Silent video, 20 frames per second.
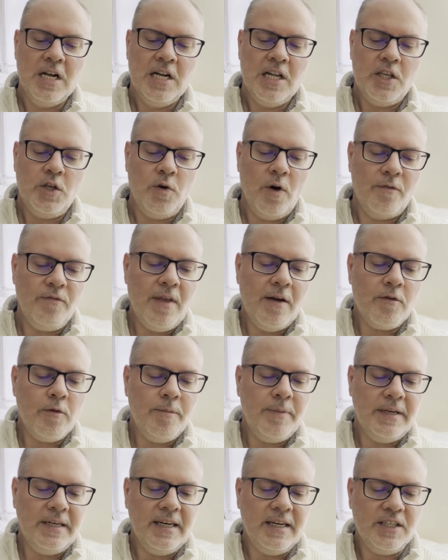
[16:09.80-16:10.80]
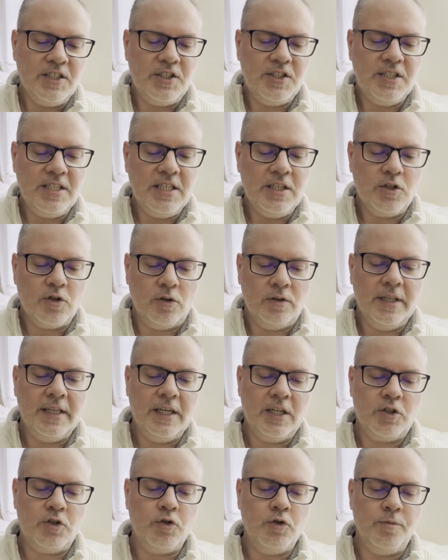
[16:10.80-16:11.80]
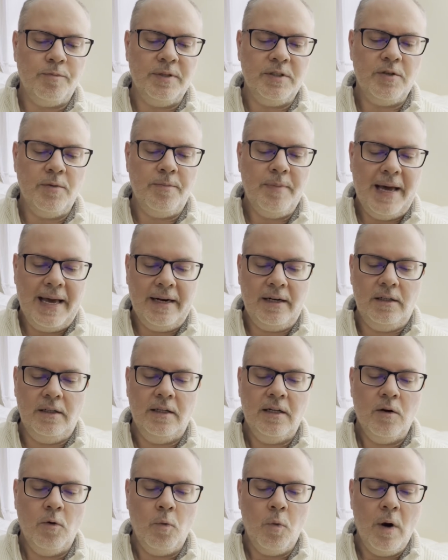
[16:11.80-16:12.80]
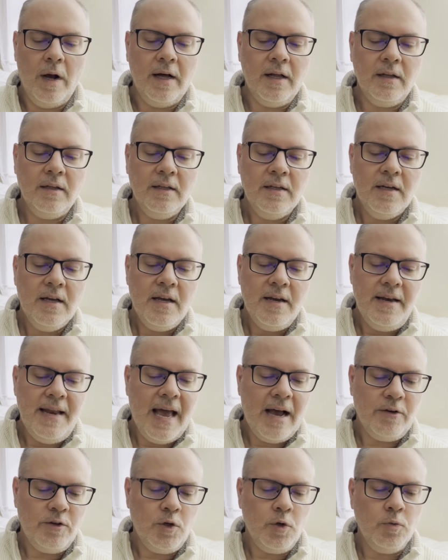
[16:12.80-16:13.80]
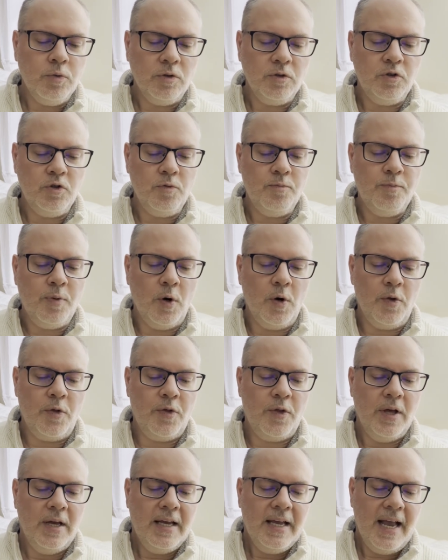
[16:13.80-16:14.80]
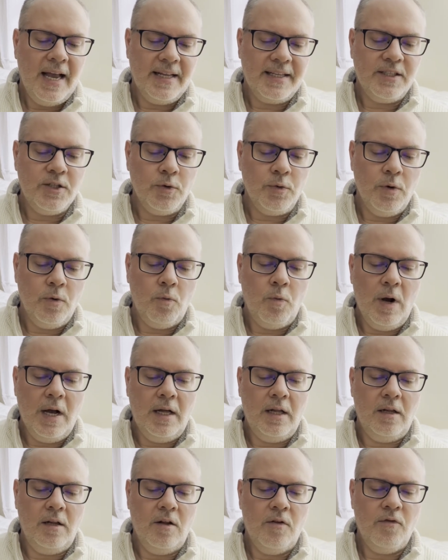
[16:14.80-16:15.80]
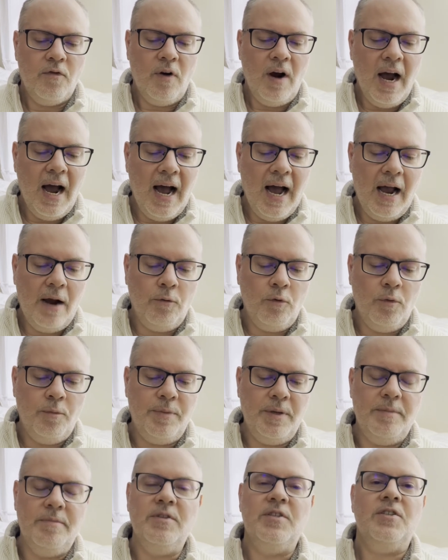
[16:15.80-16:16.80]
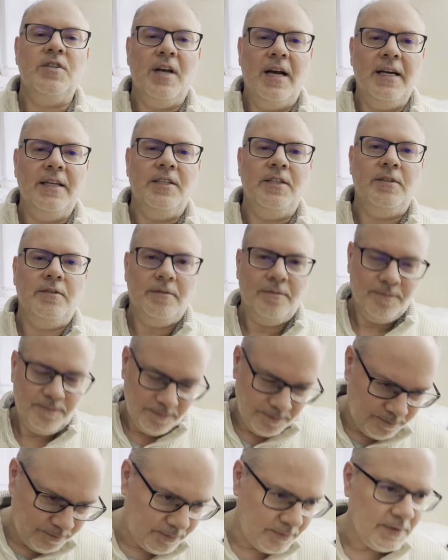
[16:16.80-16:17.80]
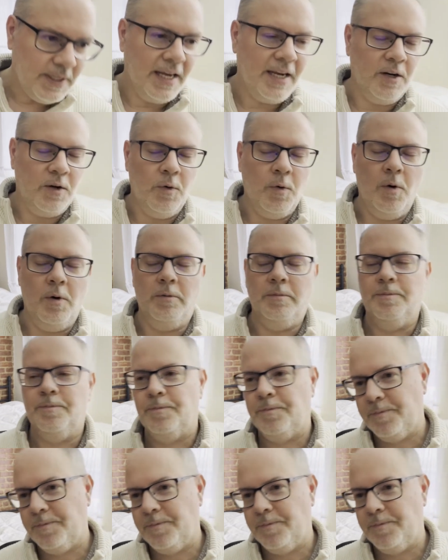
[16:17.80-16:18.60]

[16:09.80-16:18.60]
You have never been in a siege or led a troop into battle. Well, now you will do both and do it well, for I will be beside you. End quote.